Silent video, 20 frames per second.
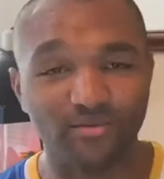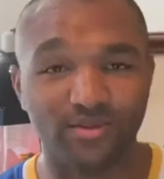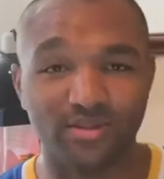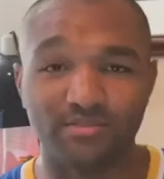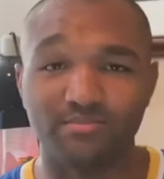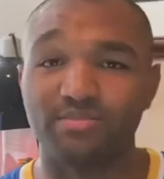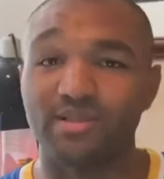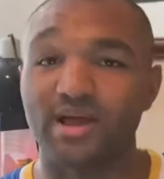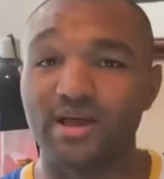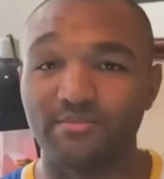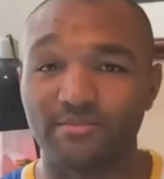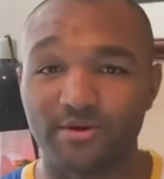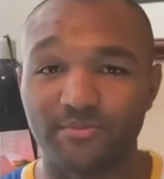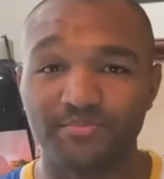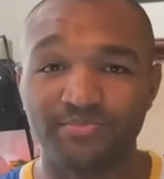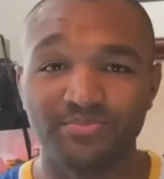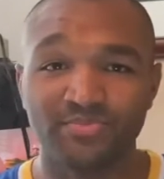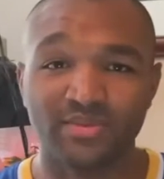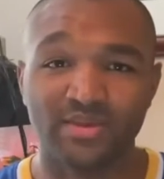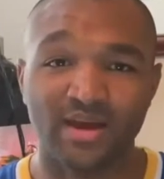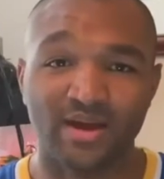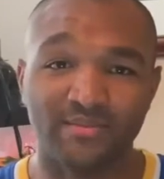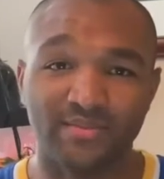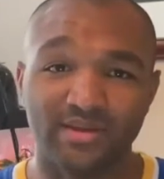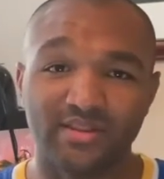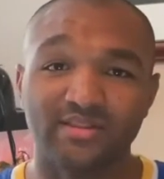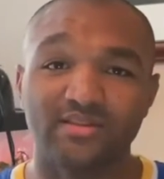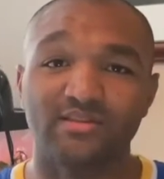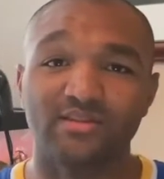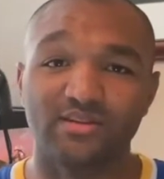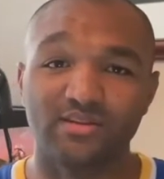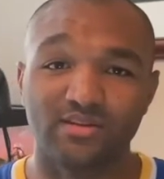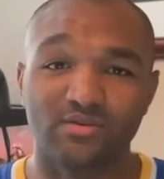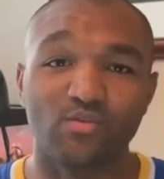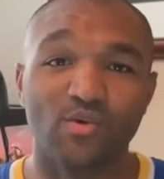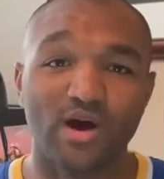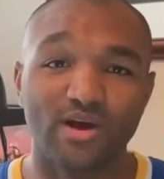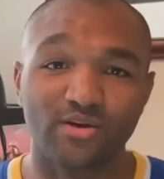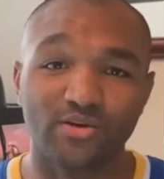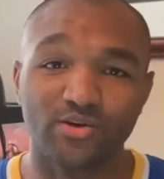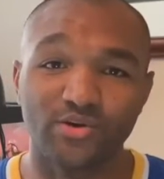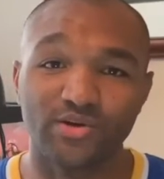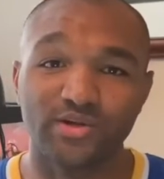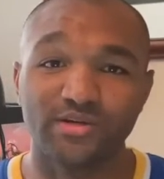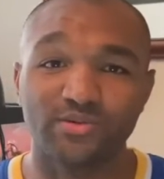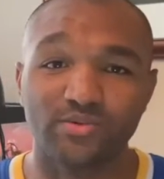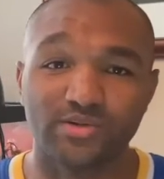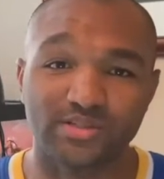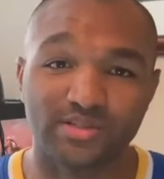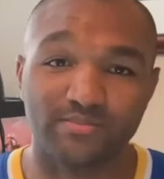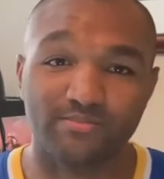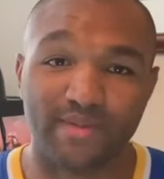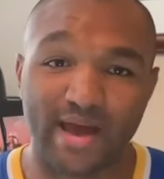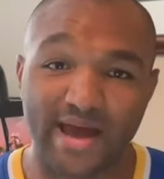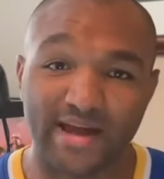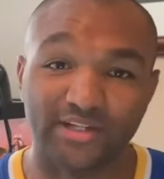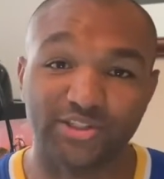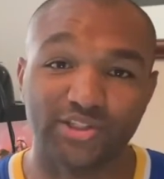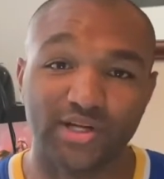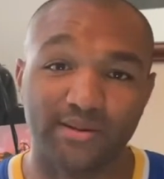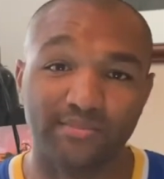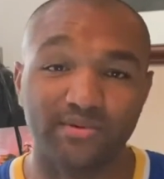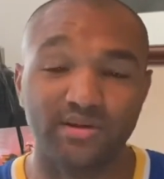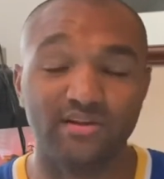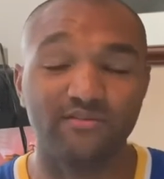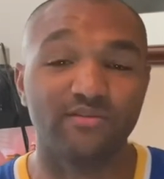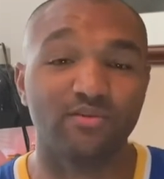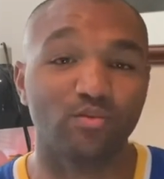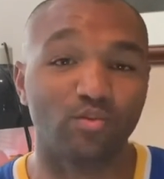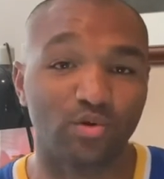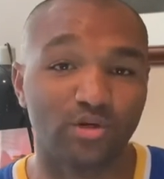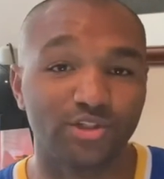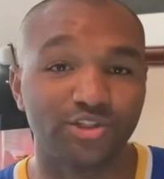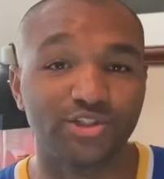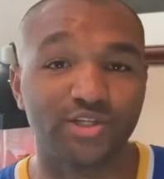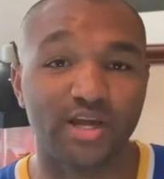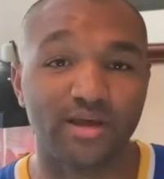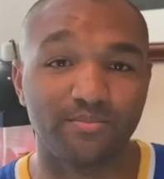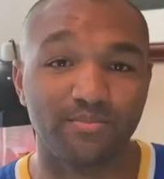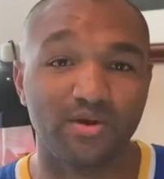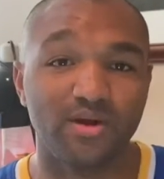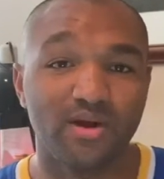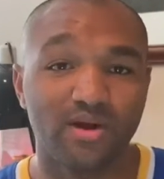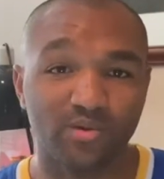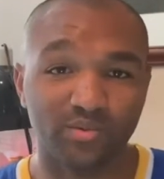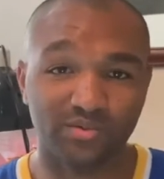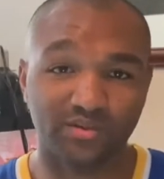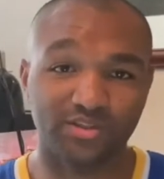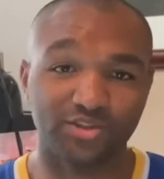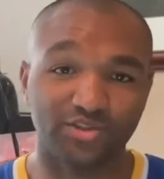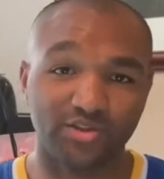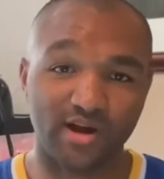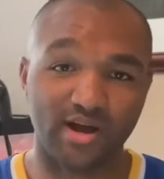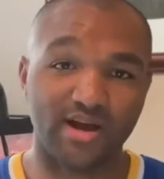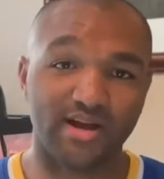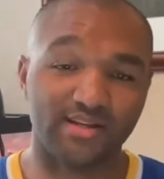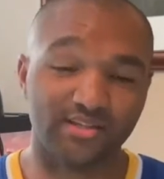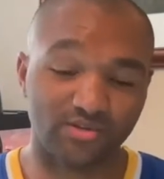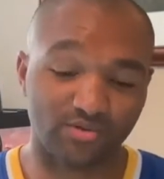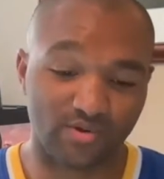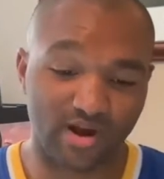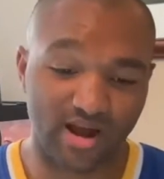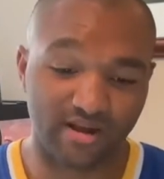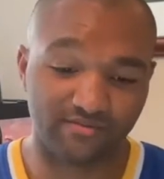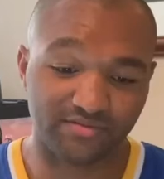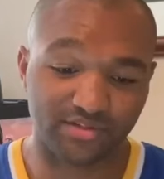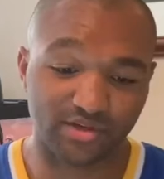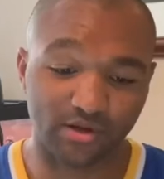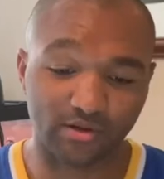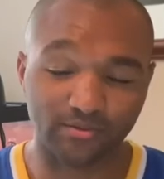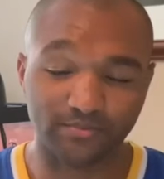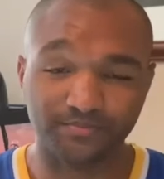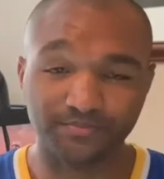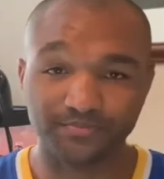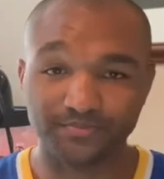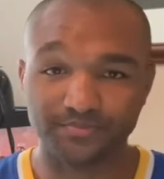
really blame them. I mean, Wano Kuni was in bad shape and even worse shape when the Straw Hats arrived. So